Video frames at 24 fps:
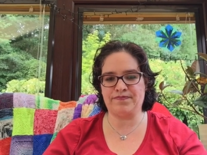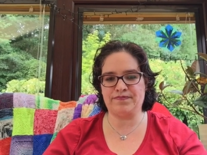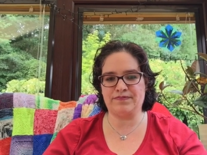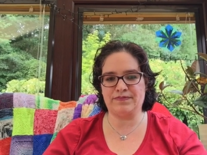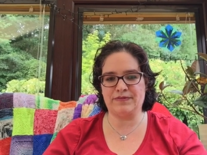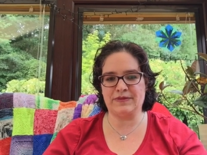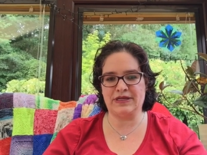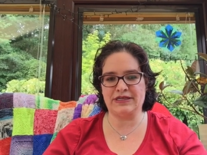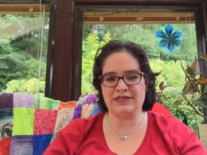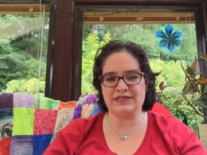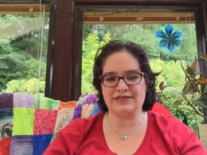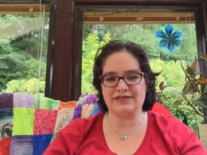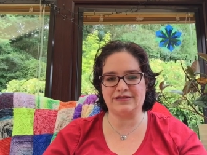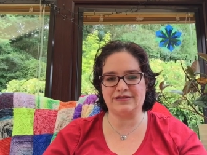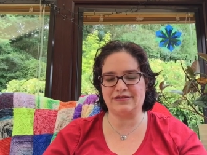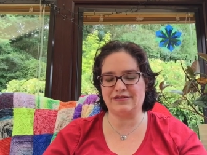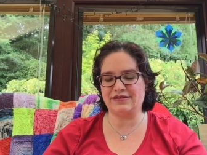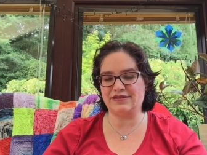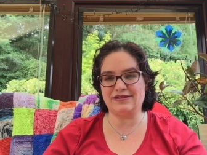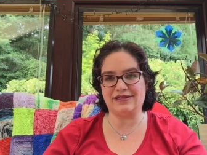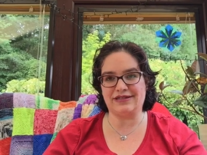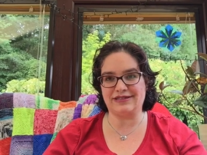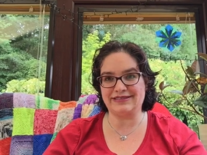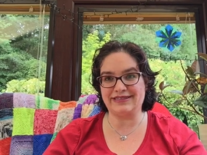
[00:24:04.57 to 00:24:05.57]
It
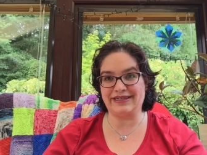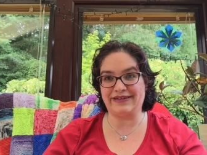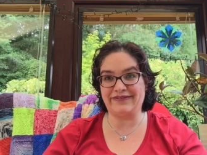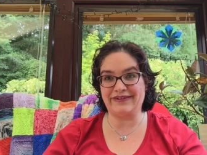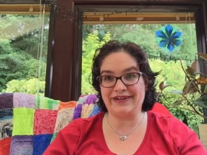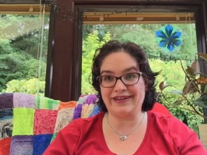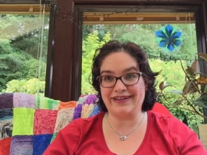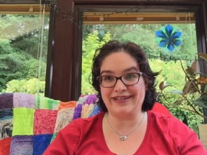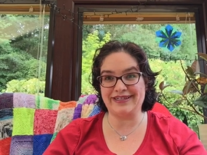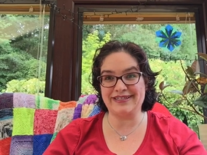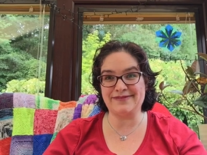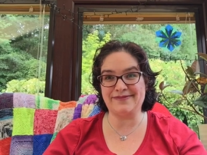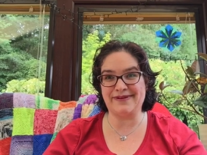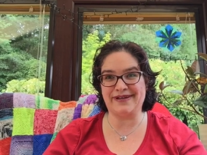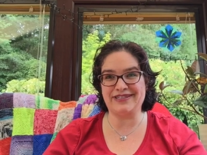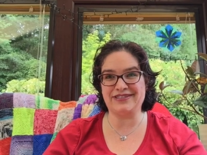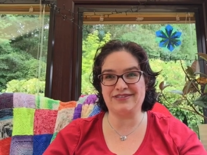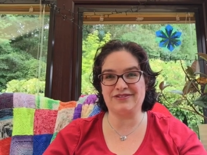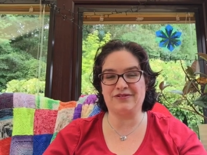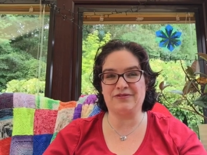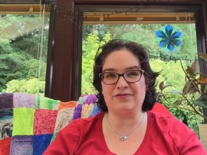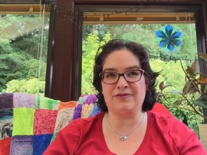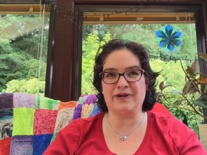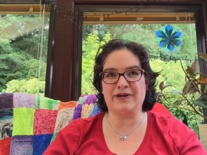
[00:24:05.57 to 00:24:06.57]
doesn't have anything
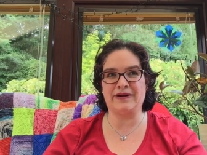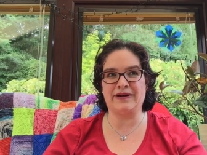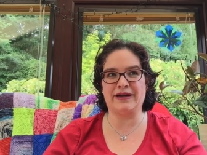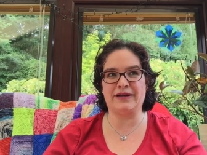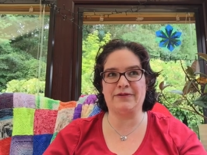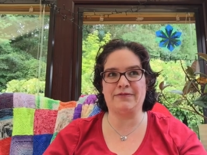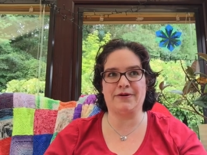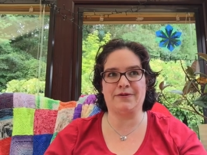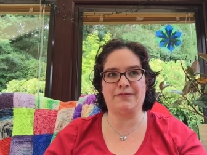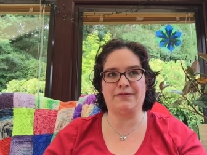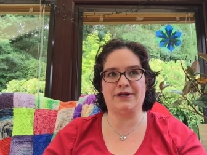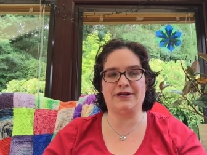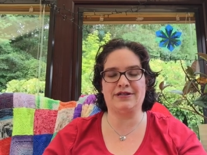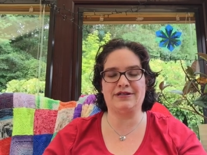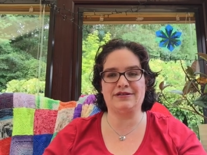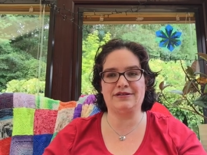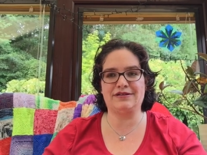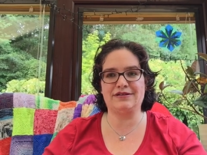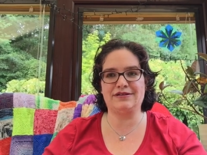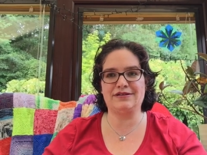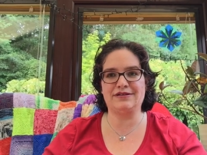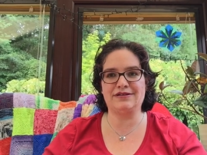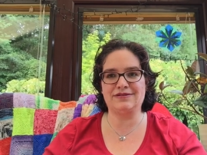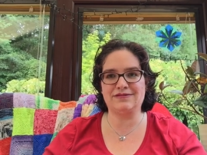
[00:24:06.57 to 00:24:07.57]
special where anyone would,
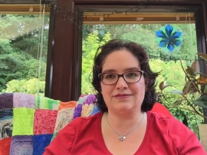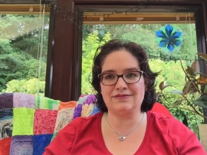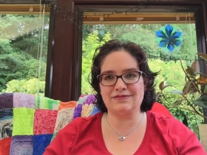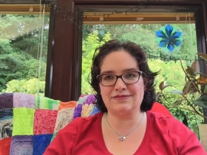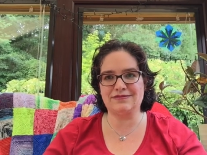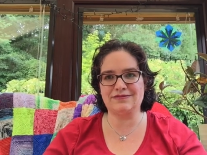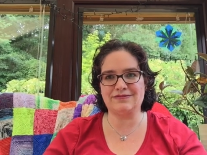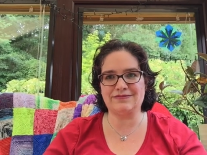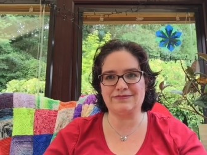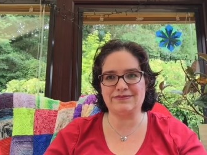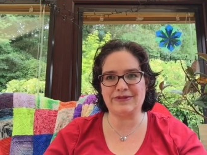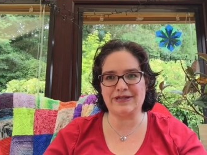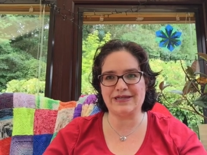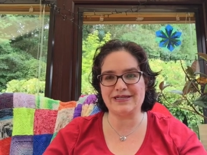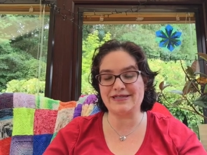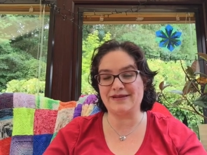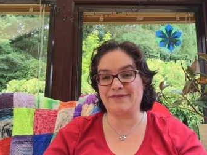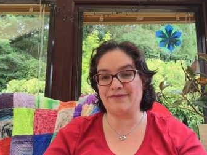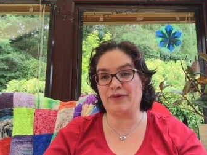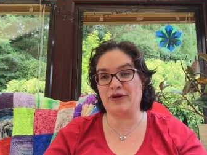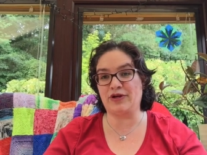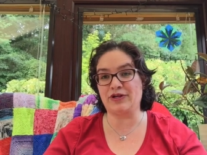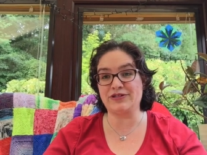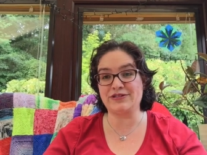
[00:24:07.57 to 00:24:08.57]
like some
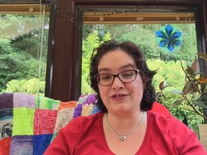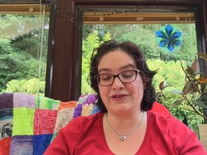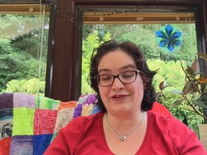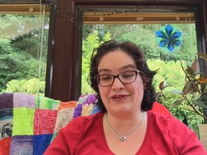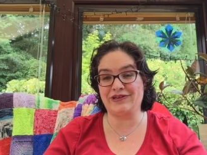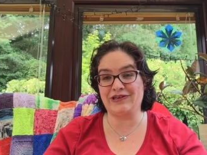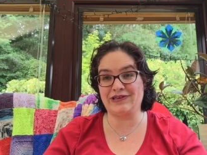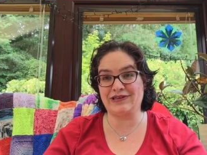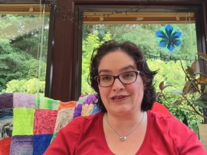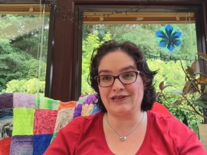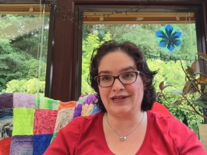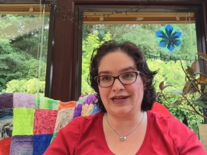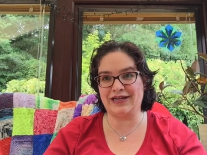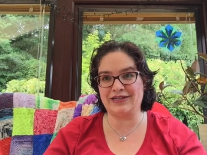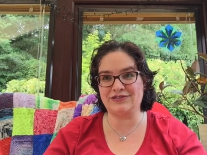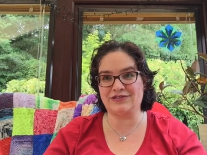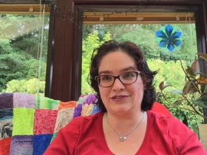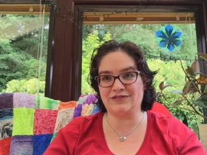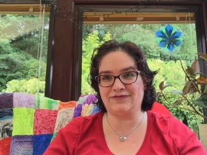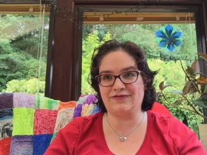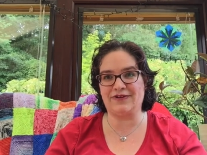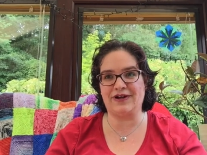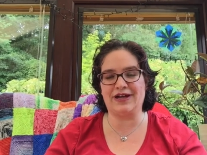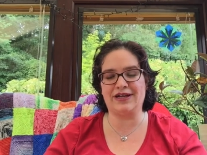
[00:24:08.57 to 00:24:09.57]
parks are extra
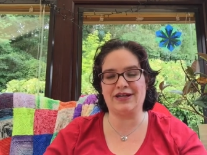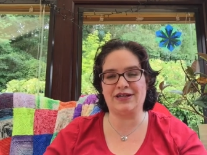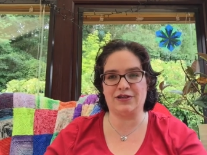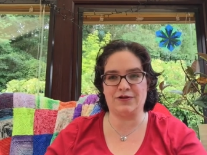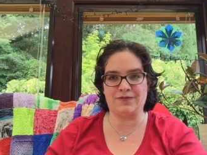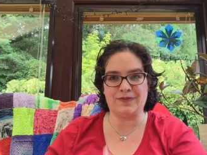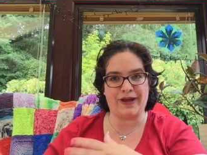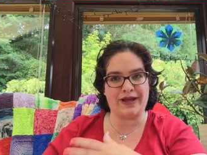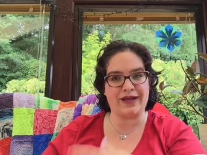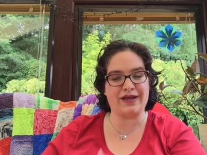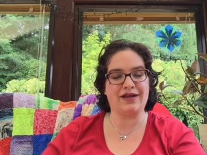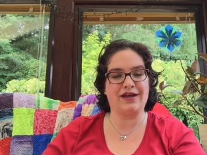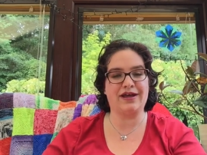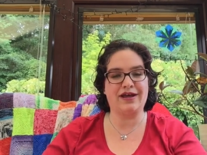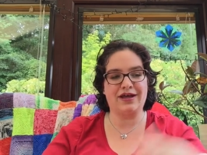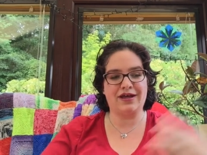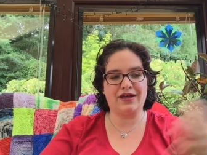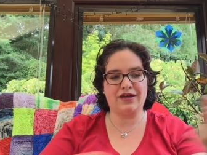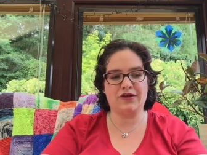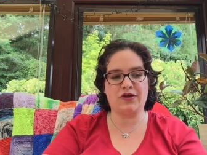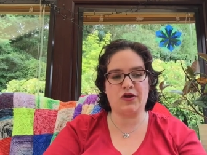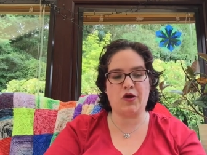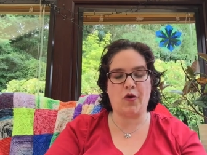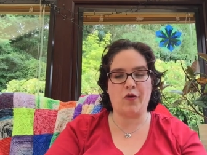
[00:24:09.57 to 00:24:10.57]
fun and you might
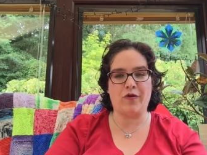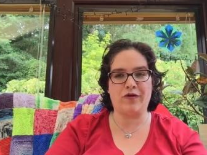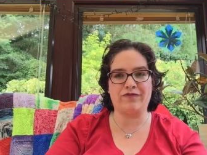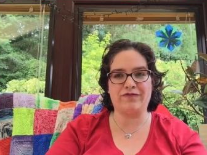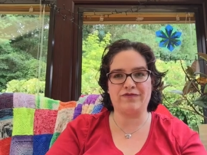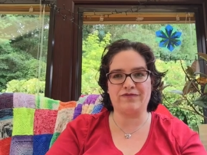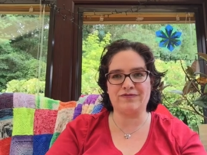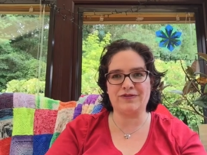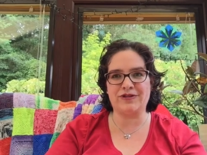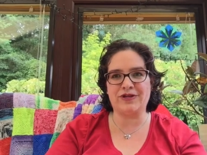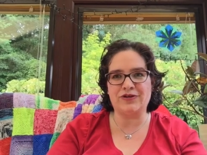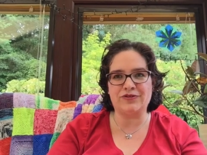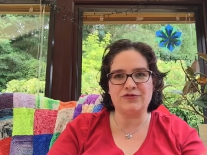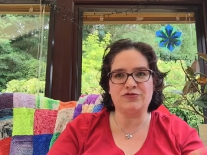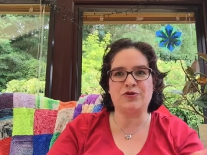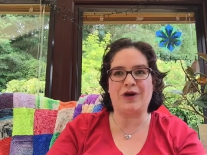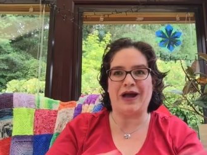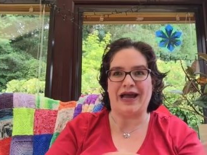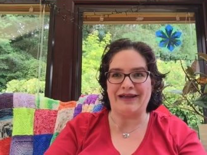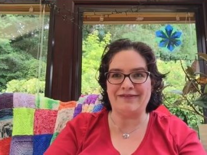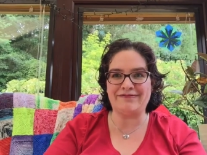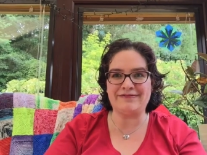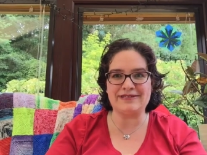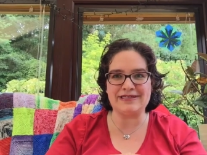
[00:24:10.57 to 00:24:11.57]
go,
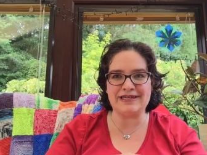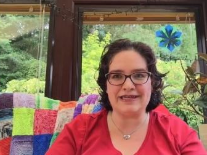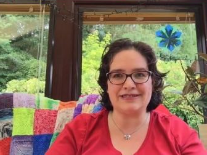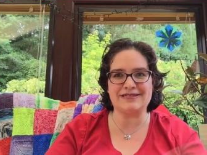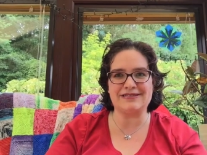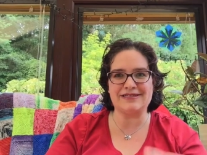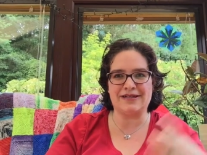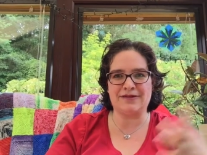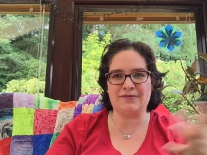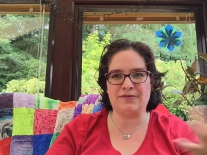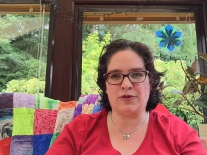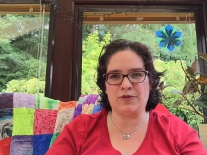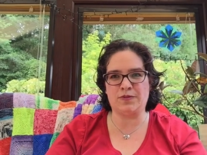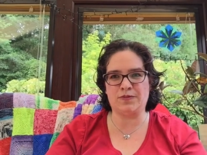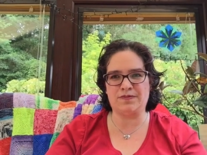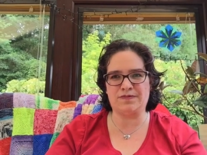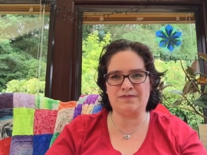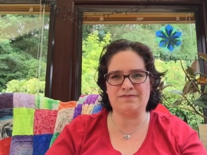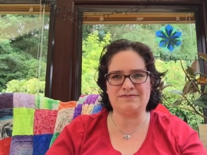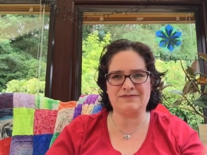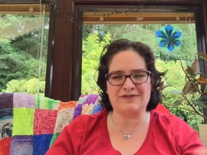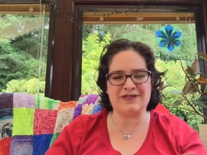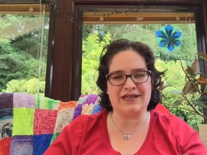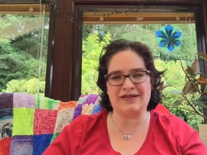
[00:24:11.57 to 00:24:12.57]
drive to get to them, or
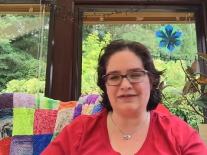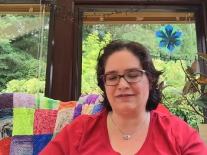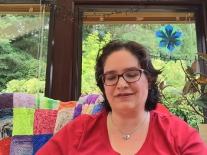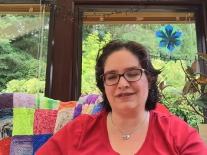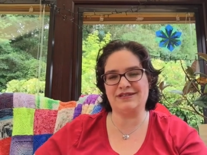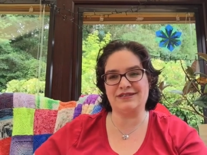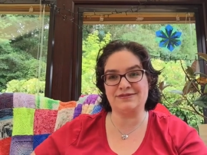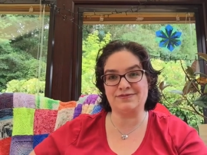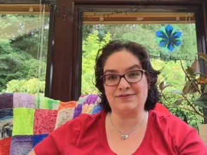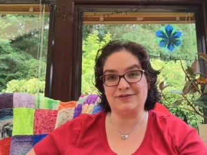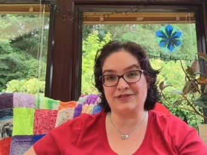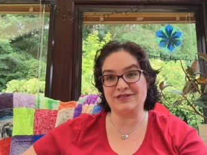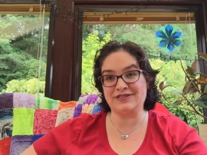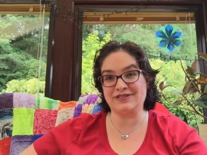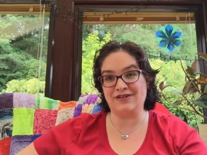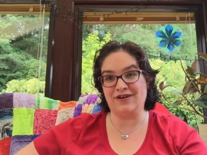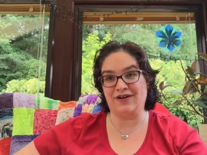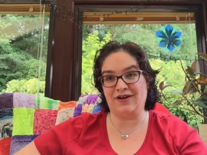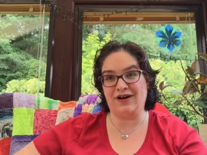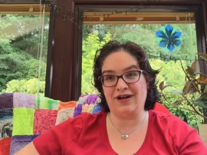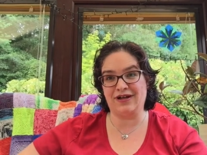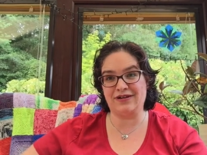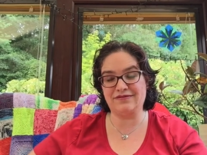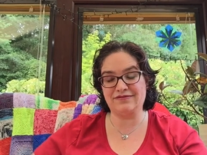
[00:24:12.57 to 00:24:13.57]
that this one's
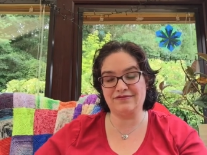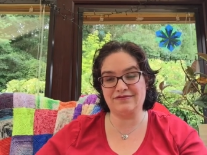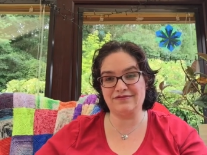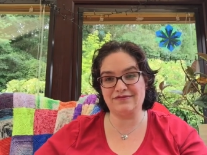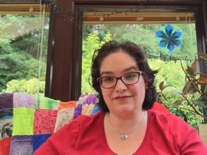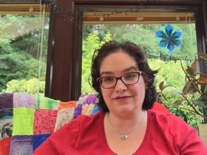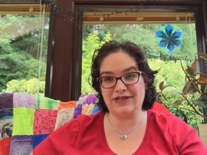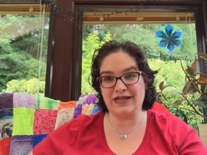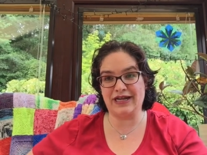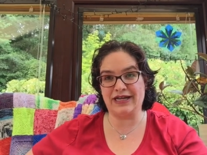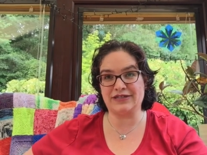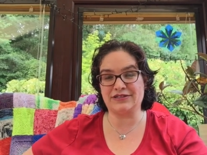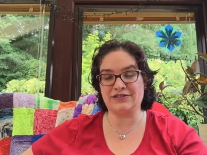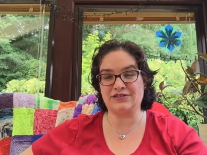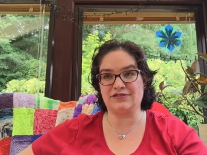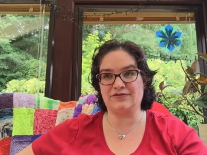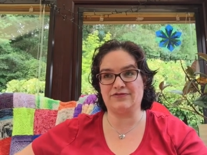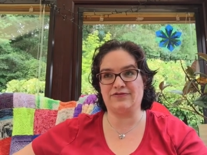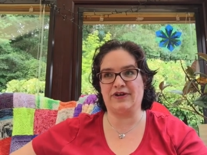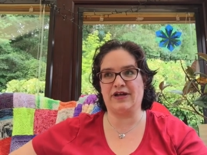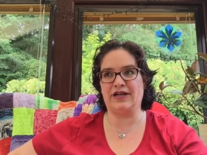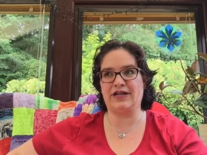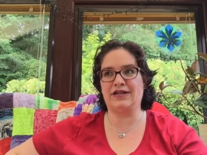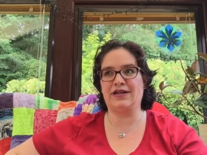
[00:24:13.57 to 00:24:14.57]
not extra
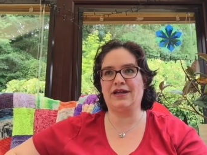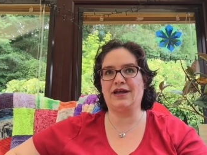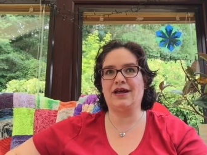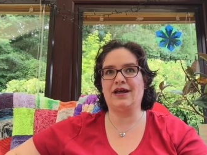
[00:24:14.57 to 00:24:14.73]
fun.